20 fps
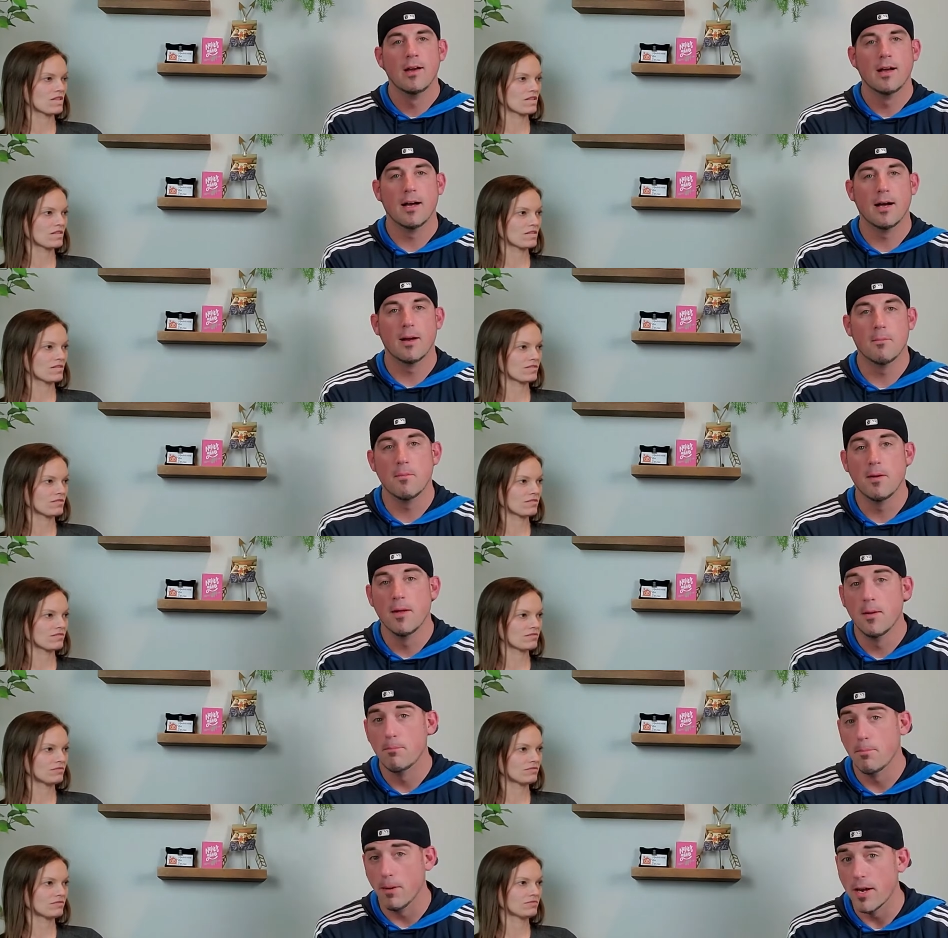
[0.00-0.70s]

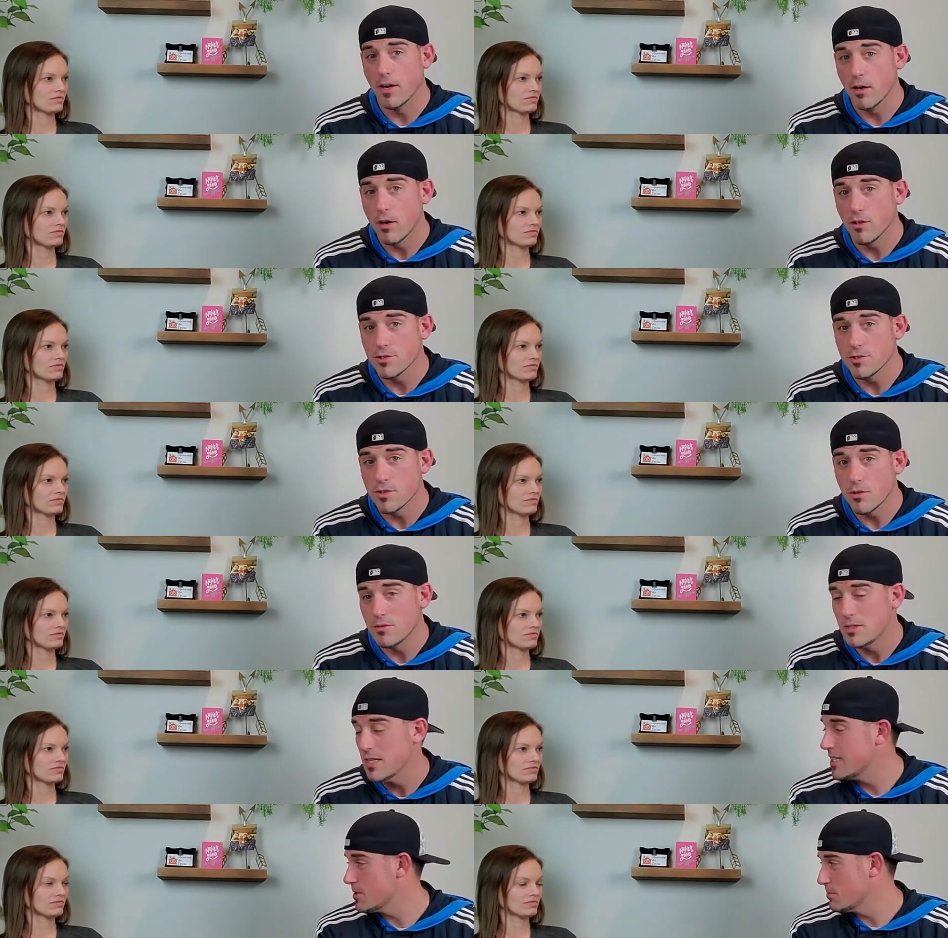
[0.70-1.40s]
Speaker 1: Um, but it
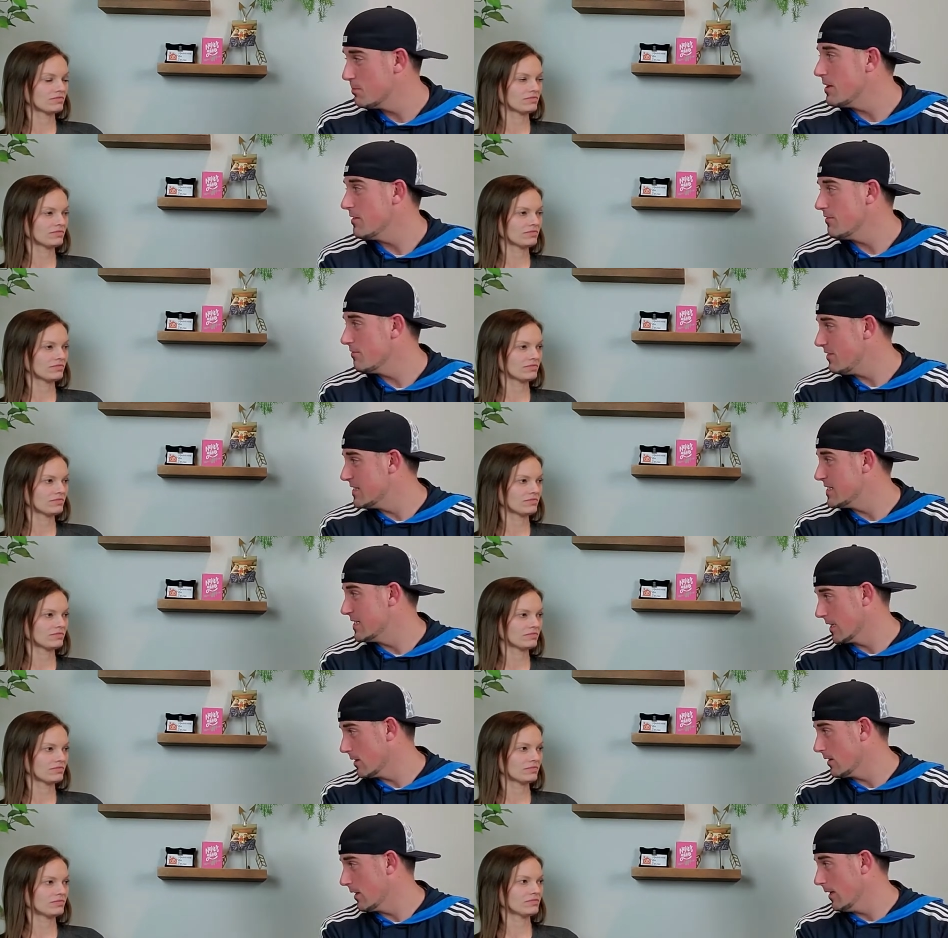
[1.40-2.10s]
also does mean
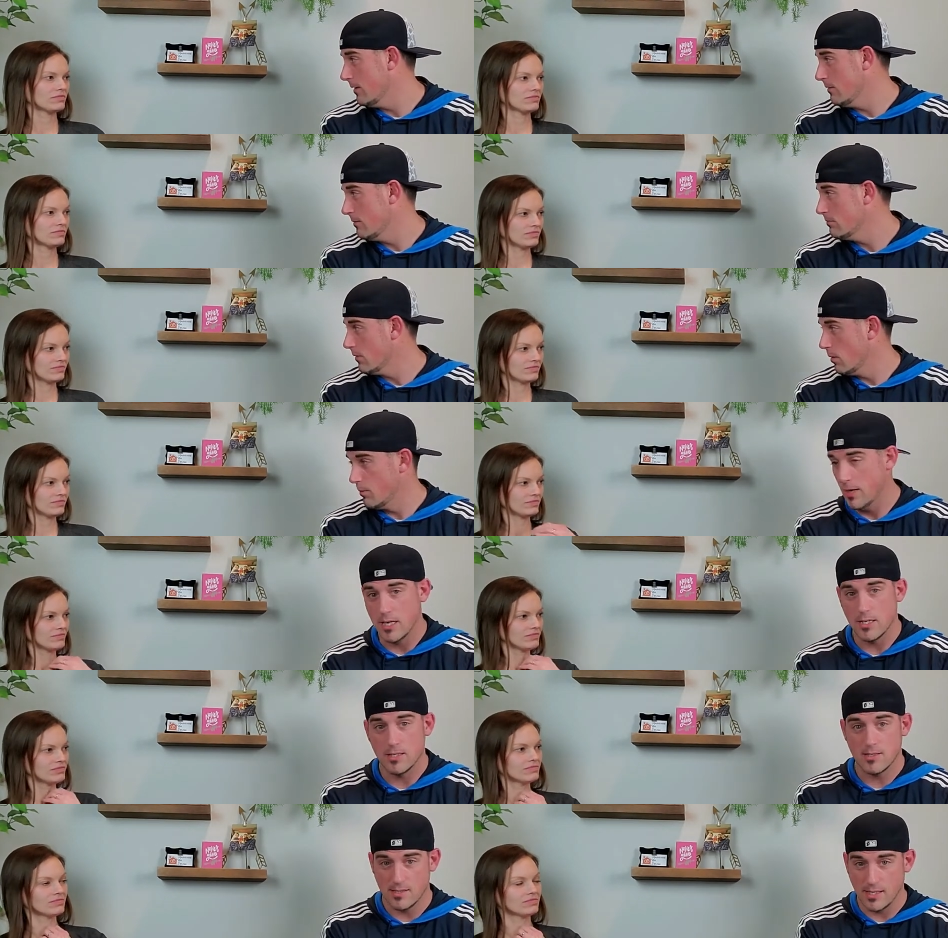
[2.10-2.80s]
physically. I
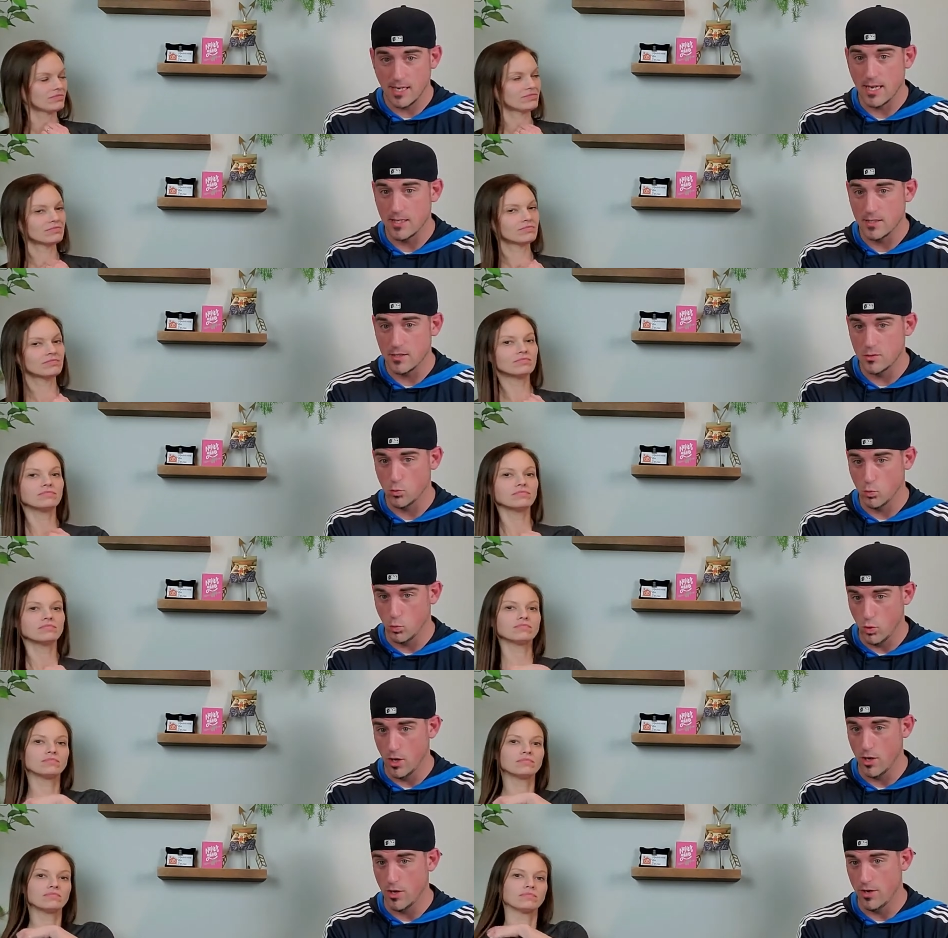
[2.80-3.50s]
mean, it says
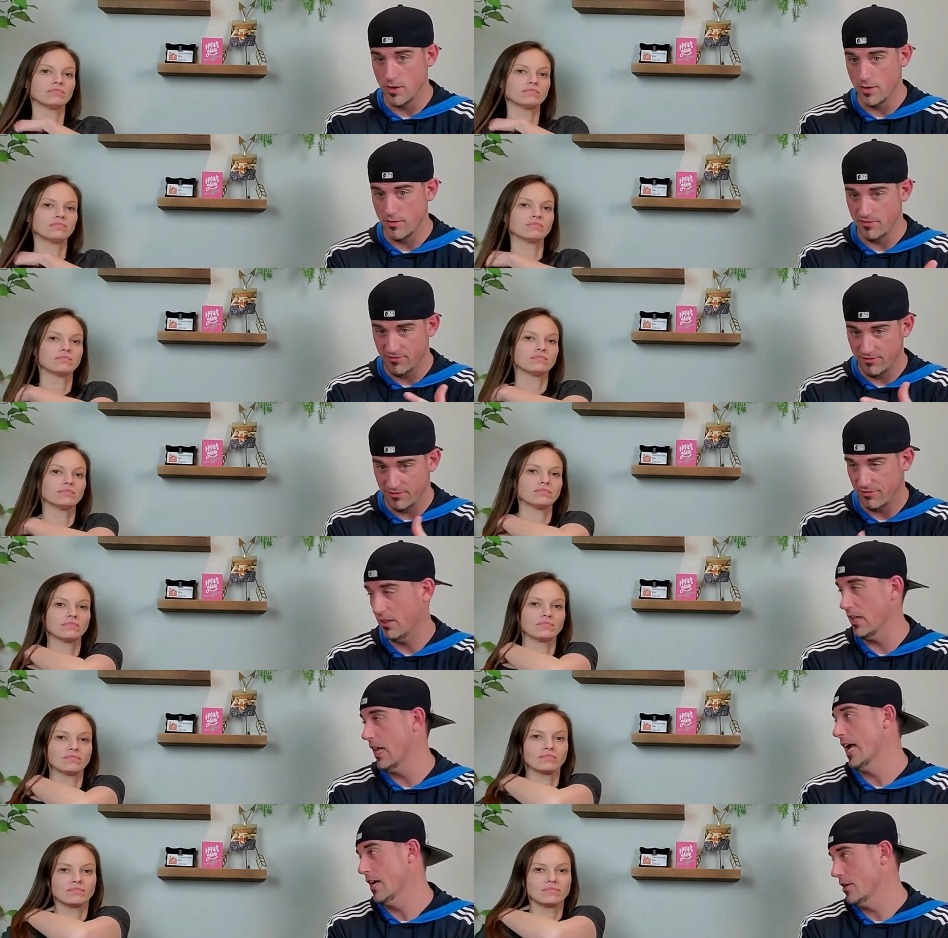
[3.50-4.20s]
one
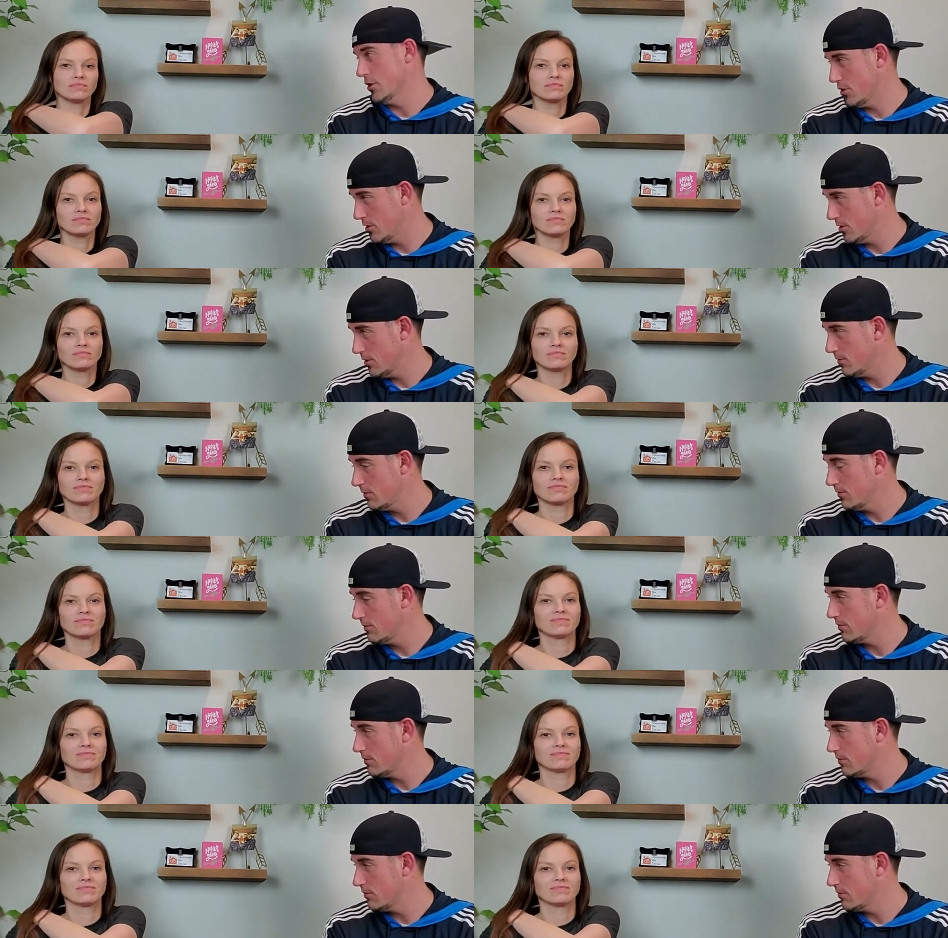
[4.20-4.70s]
flesh.